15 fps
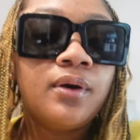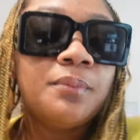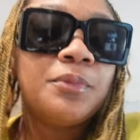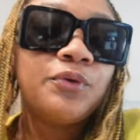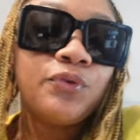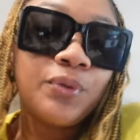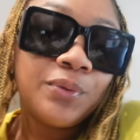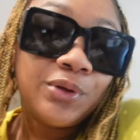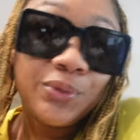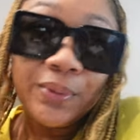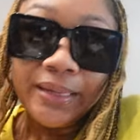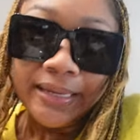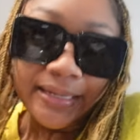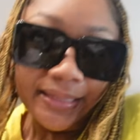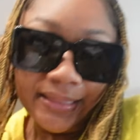before we do
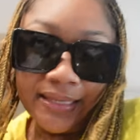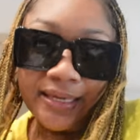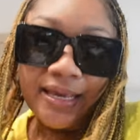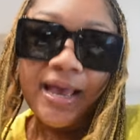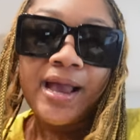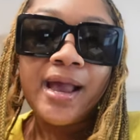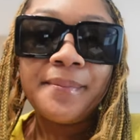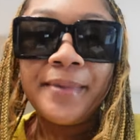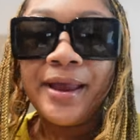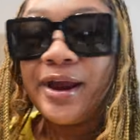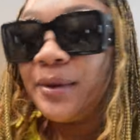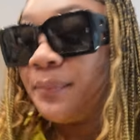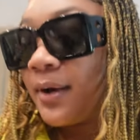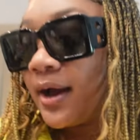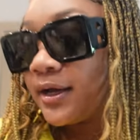anything, I got my
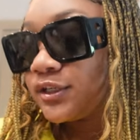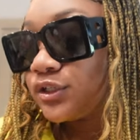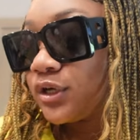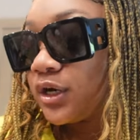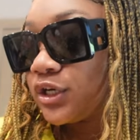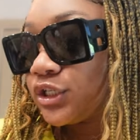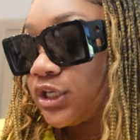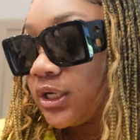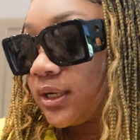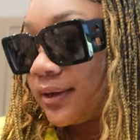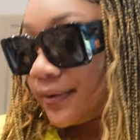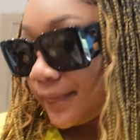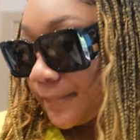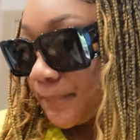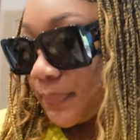AirPods charging
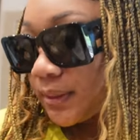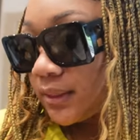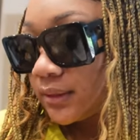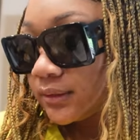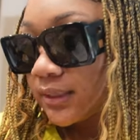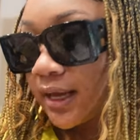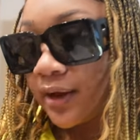up so I